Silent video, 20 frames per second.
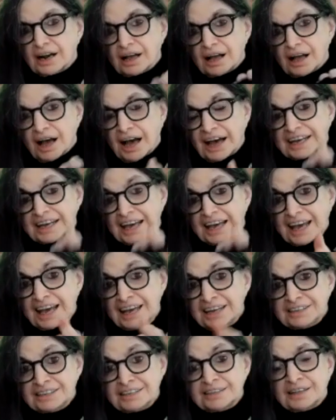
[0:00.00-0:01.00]
I
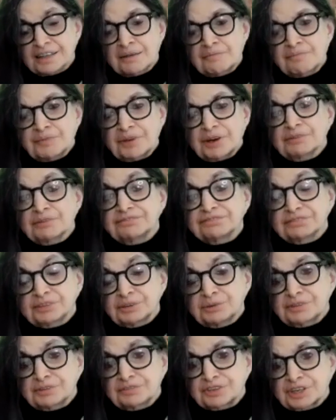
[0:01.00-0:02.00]
handed them a
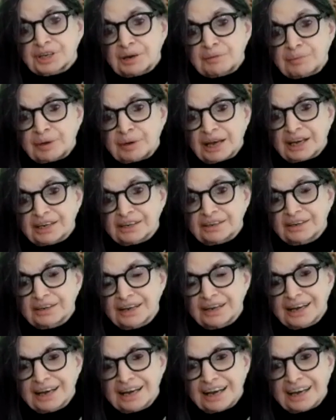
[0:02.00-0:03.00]
flute of champagne,
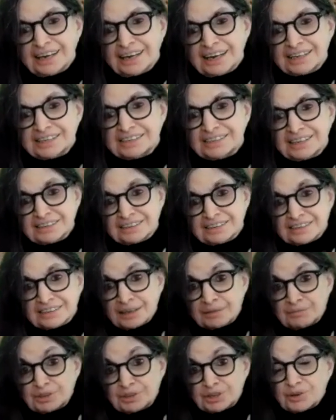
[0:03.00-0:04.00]
and I said to
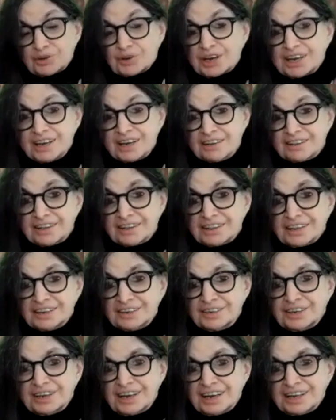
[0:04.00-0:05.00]
them, "Do you hear the
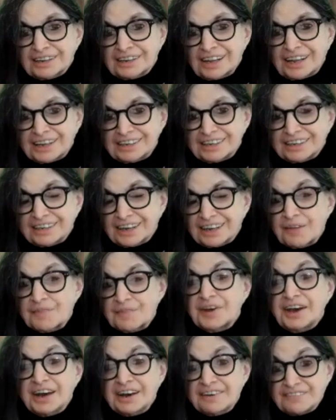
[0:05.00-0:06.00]
thunder and lightning?
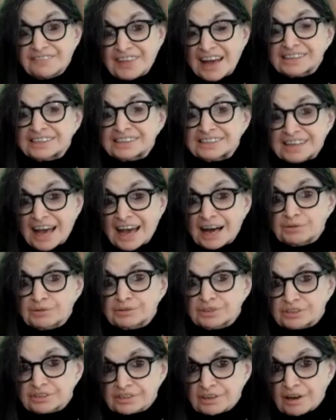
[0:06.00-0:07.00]
That's
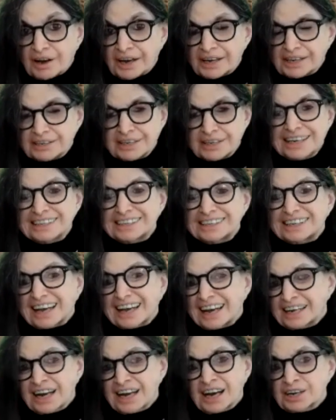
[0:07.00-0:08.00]
outside. It
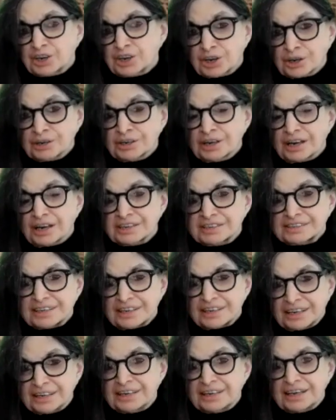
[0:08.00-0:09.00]
cannot hurt us
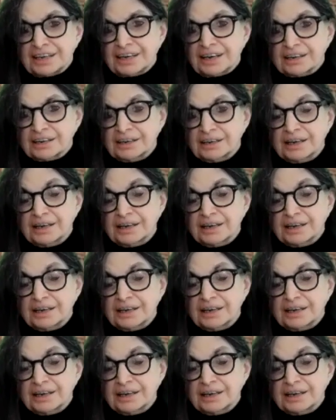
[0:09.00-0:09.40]
in here.